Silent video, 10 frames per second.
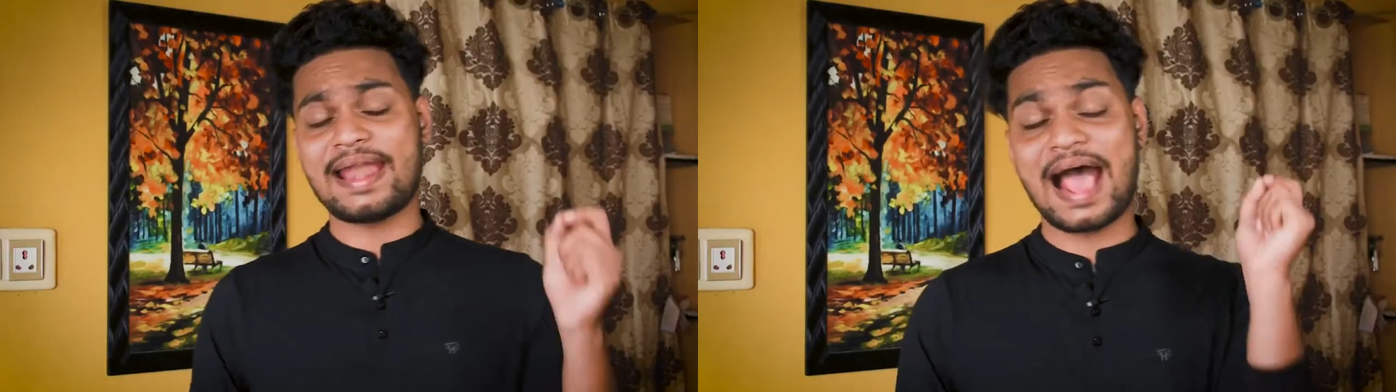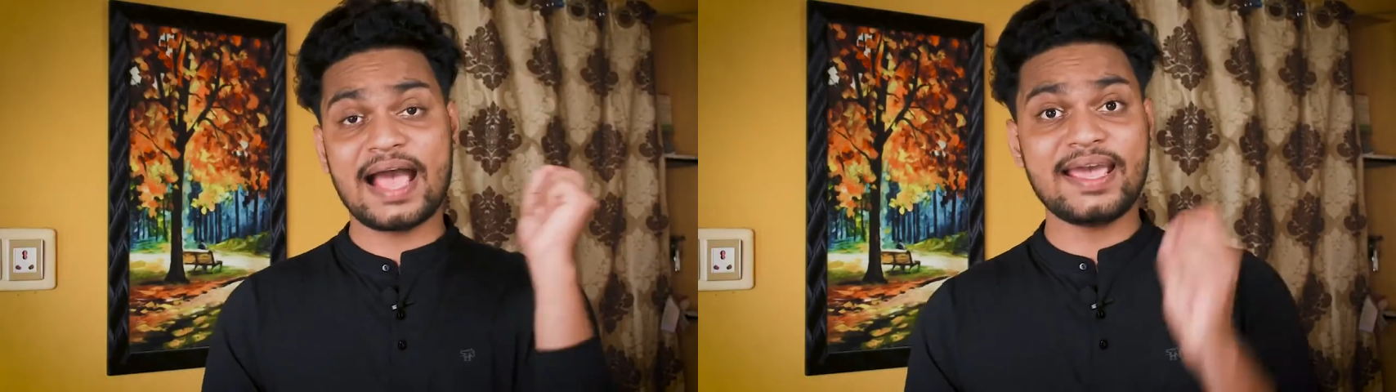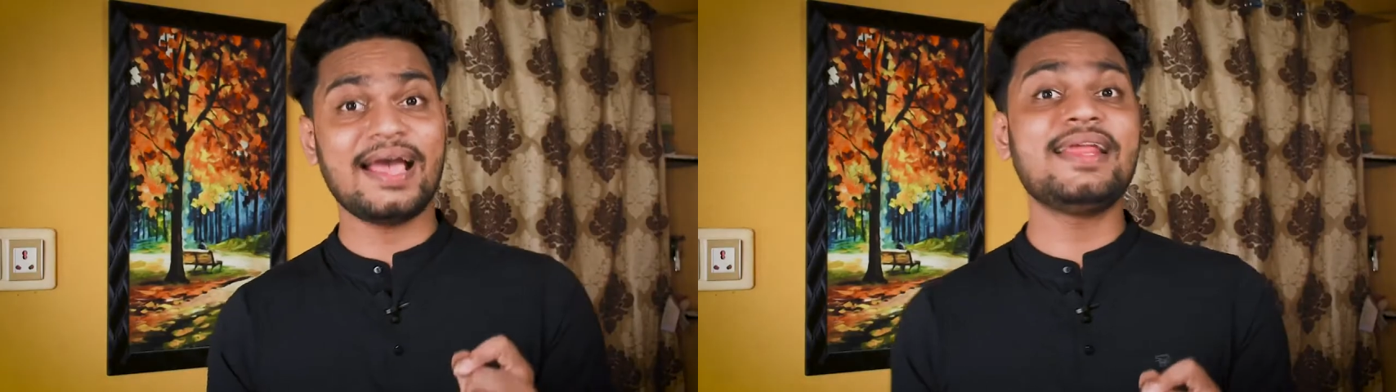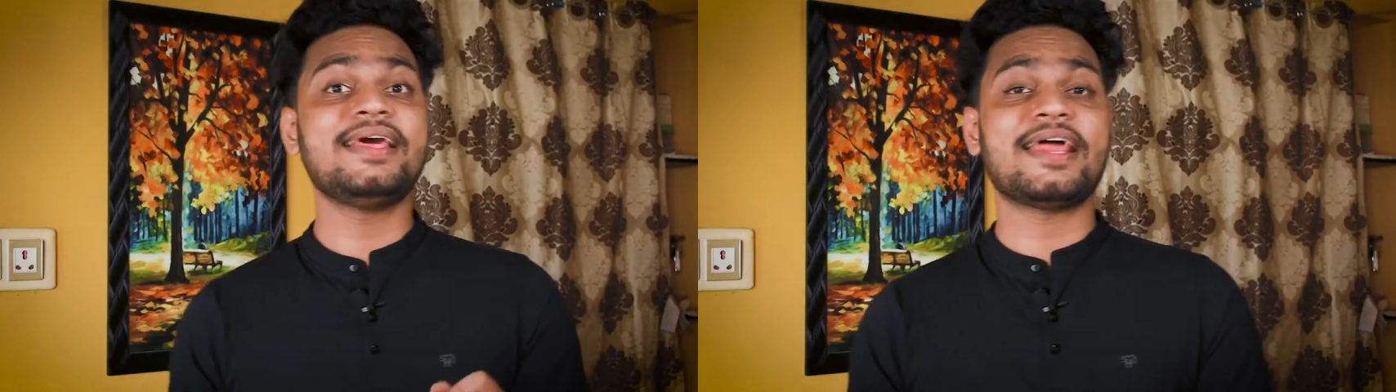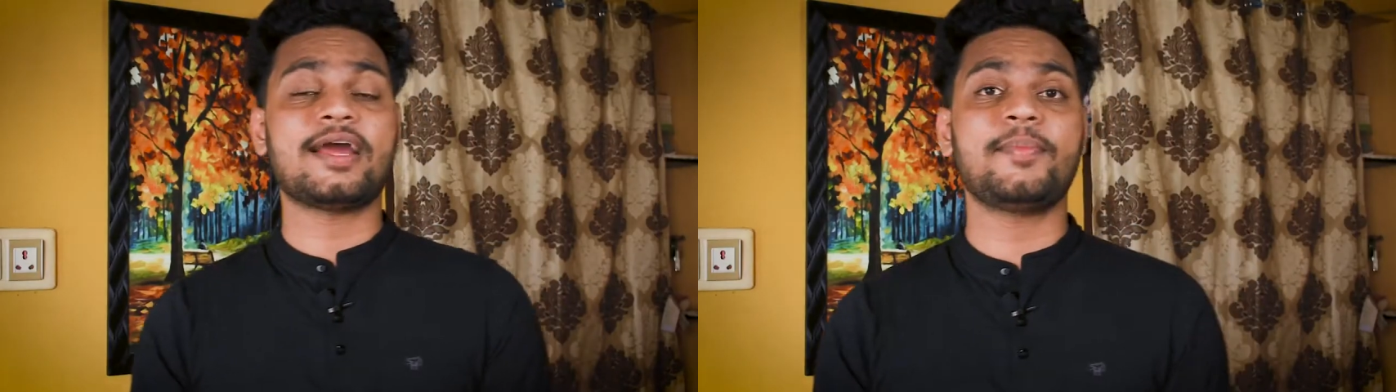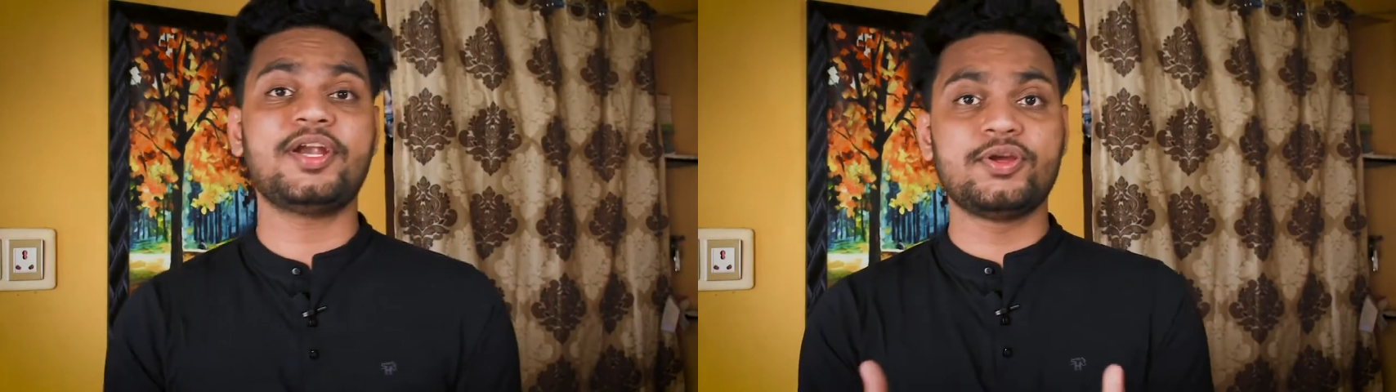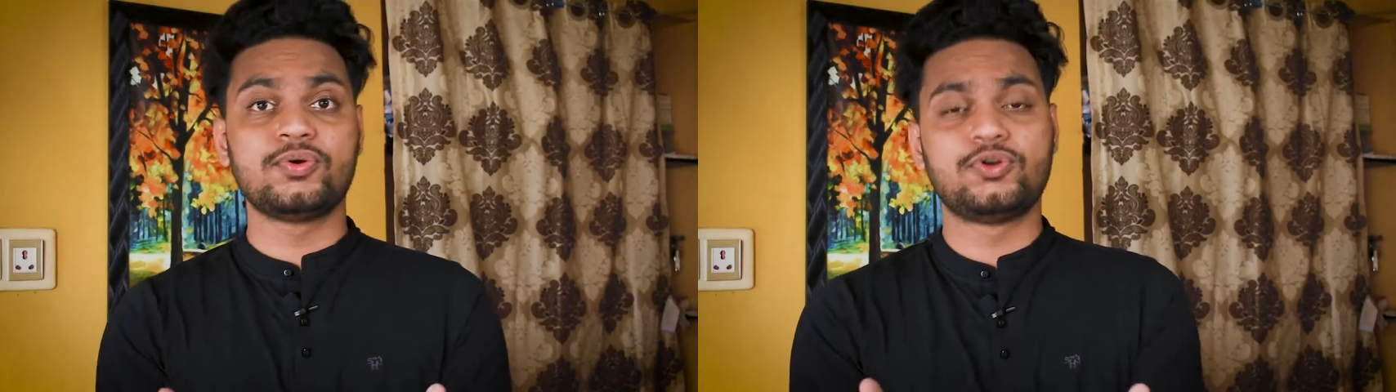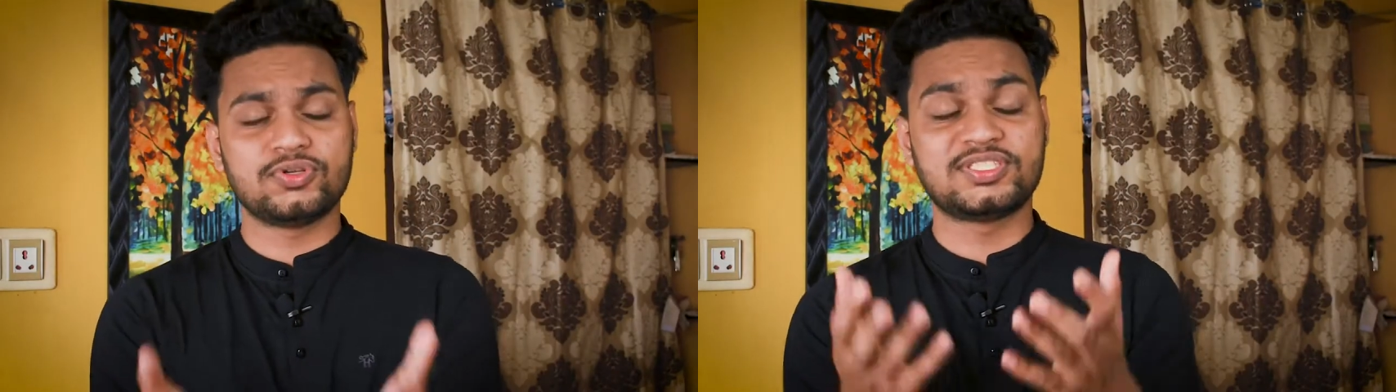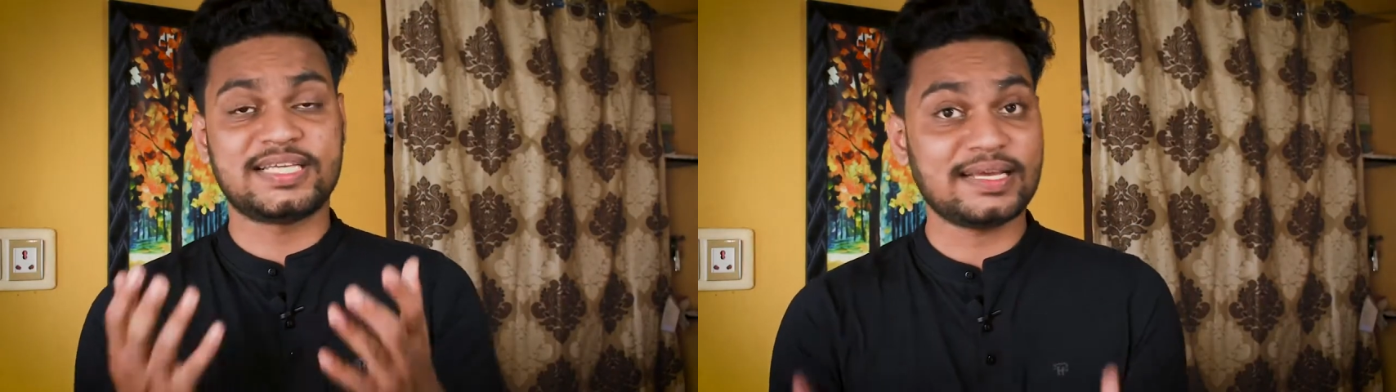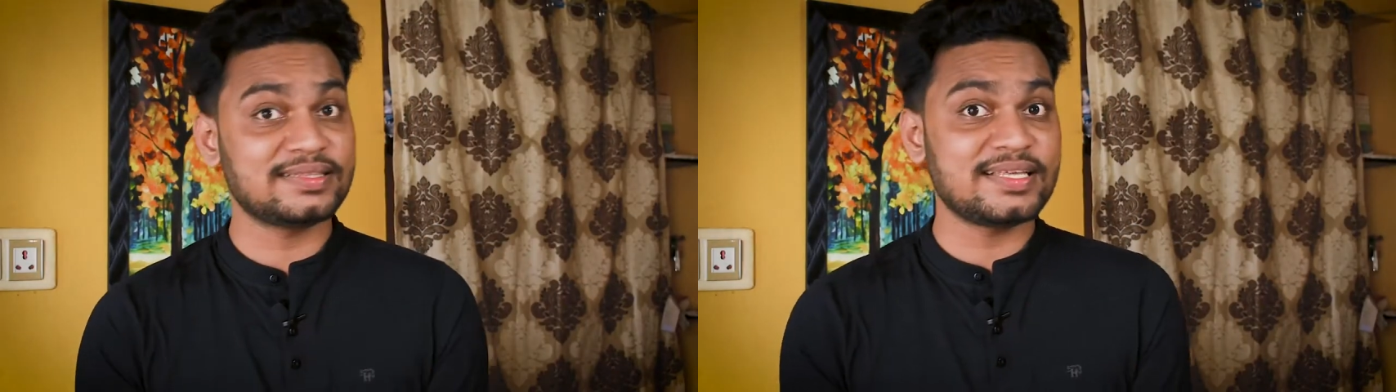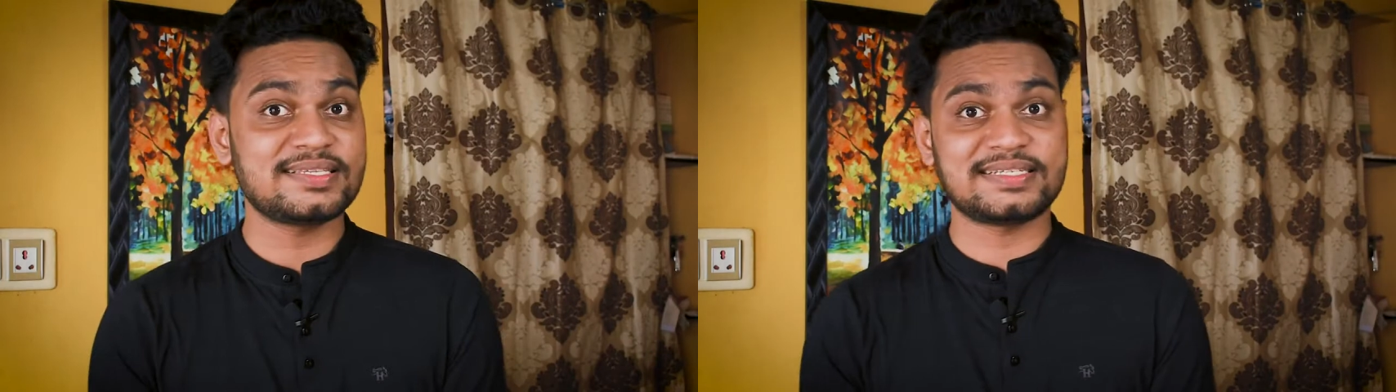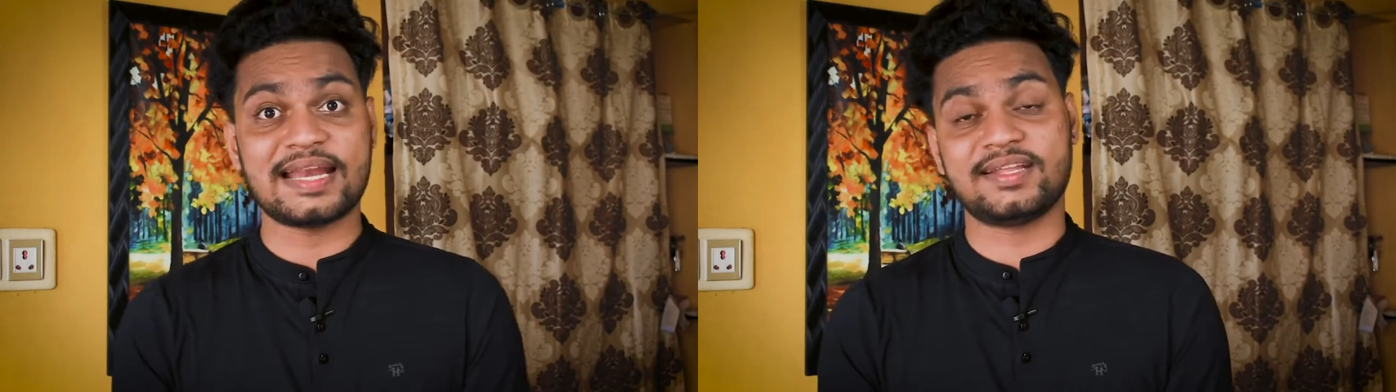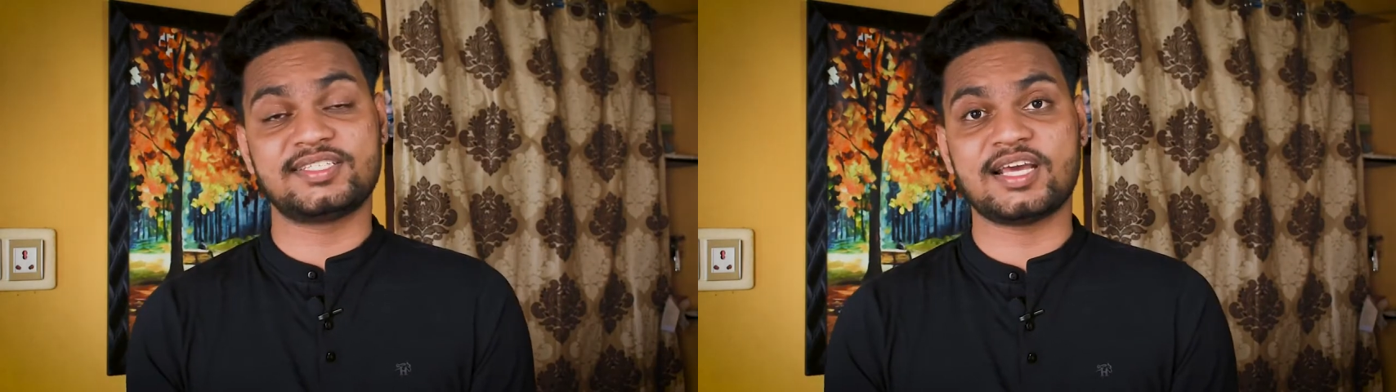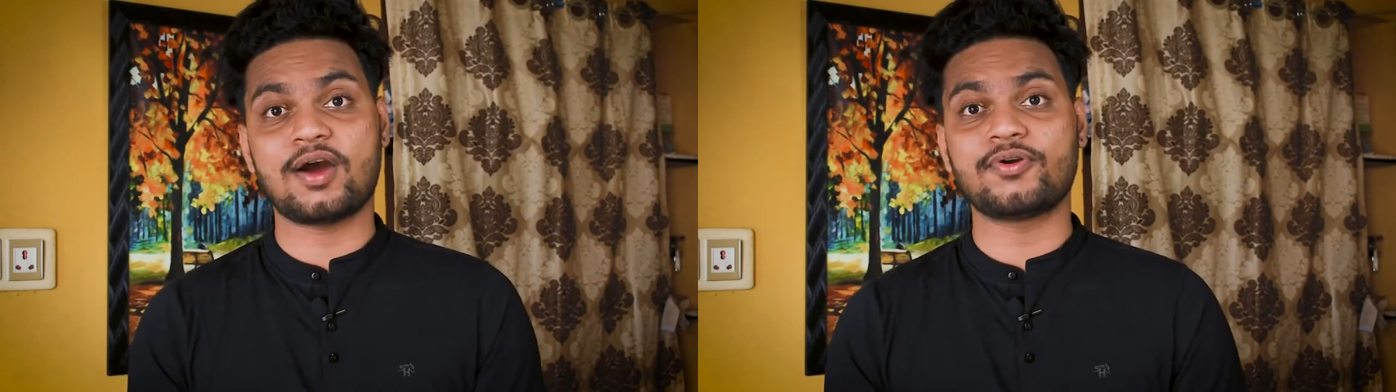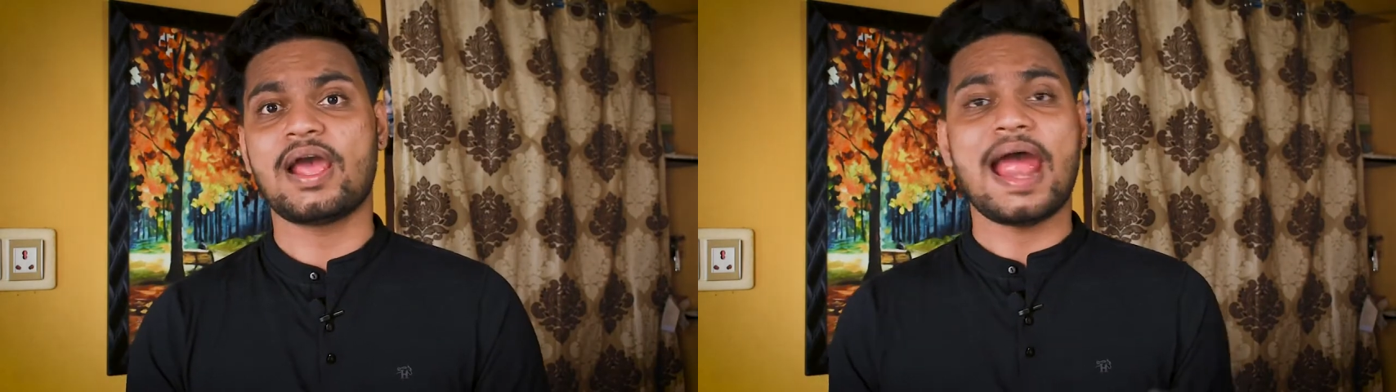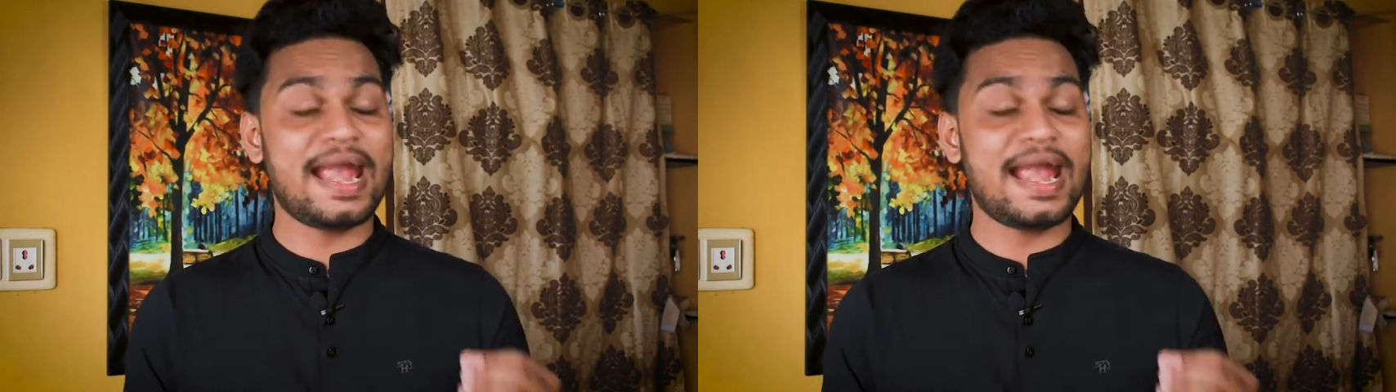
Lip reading: And I highly recommend you to check this strategy out